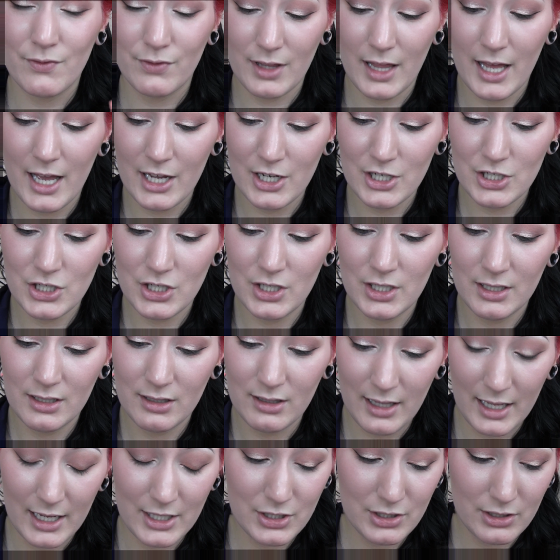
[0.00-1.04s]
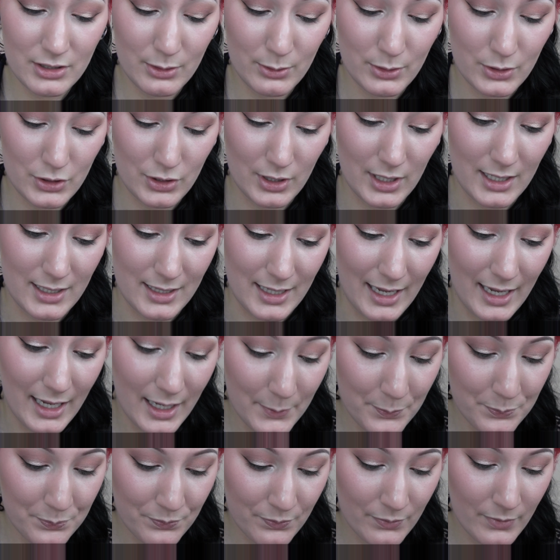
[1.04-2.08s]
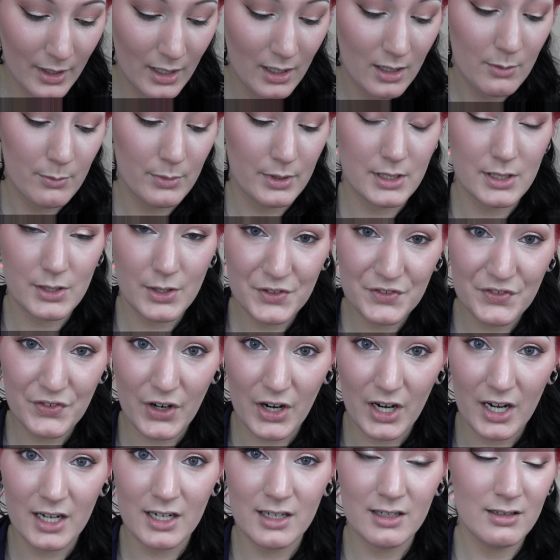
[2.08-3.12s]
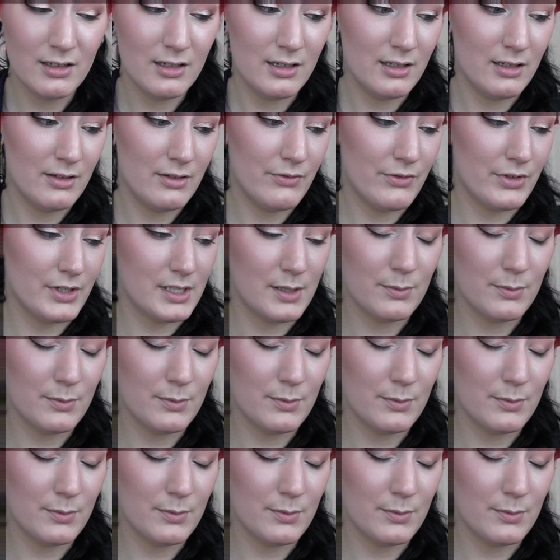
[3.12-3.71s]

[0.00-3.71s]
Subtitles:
of Lash glue and try that, but so far, for